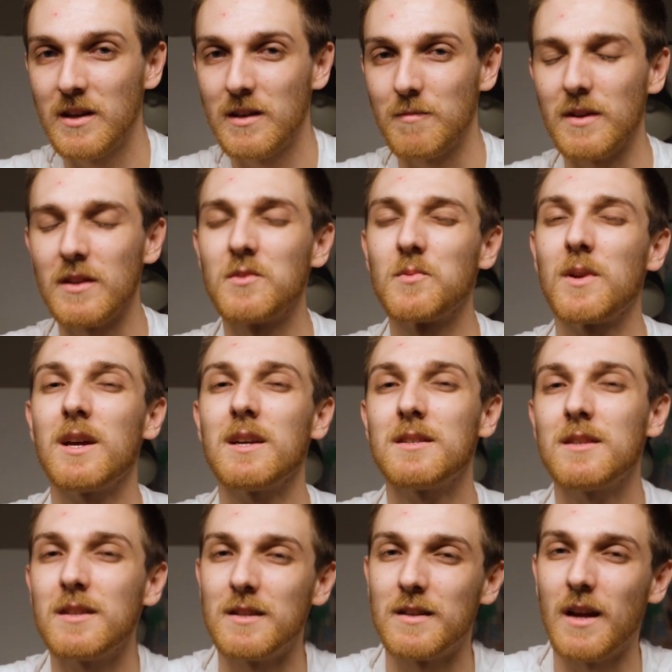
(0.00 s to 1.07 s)
Because when I
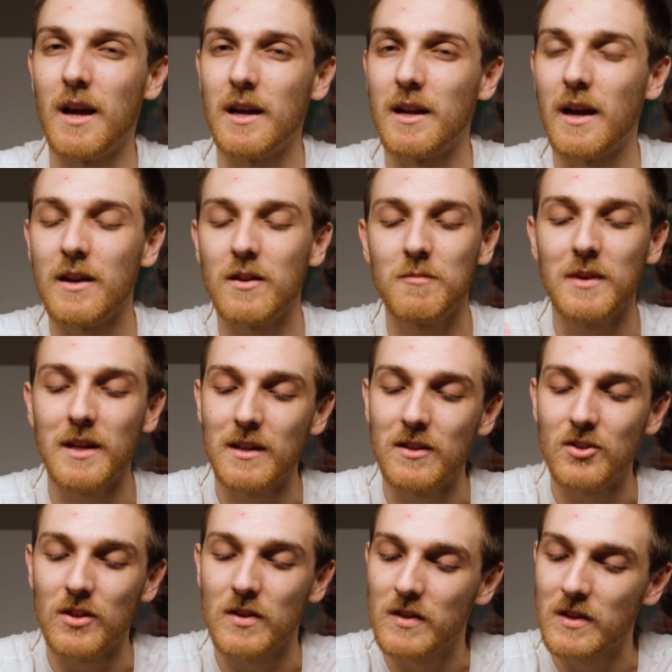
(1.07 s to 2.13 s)
say design, I don't mean
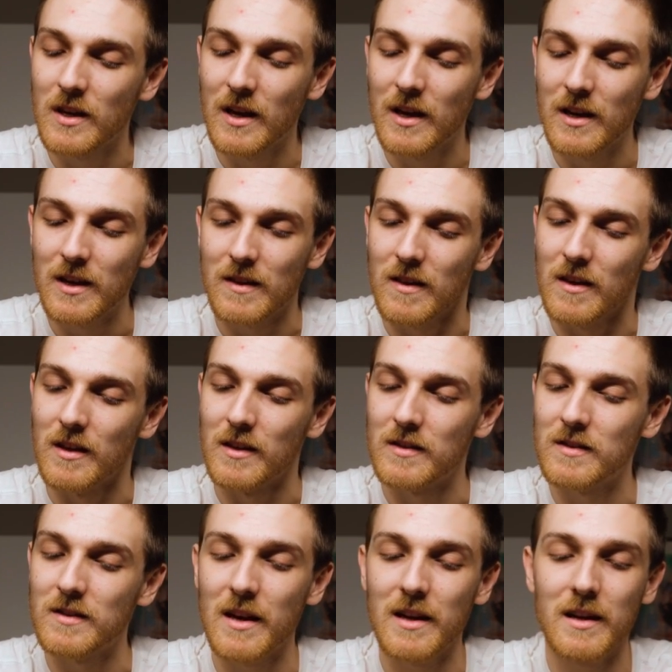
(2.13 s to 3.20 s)
just the
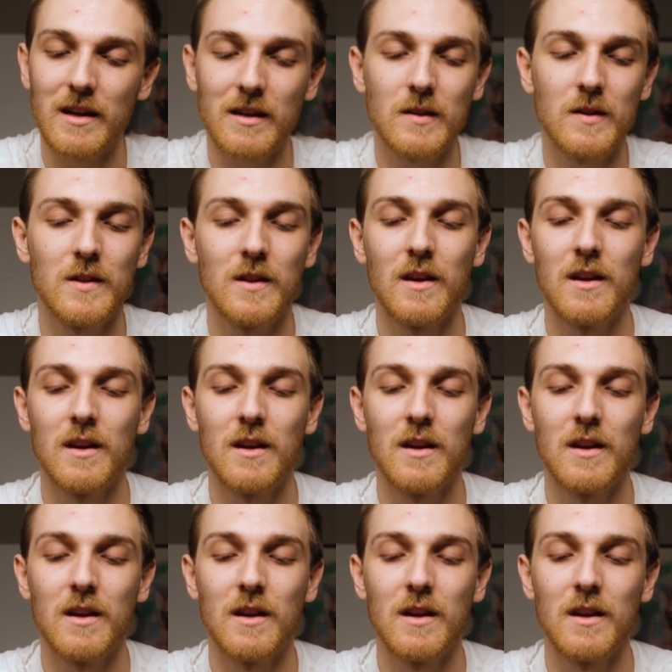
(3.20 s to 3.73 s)
aesthetics,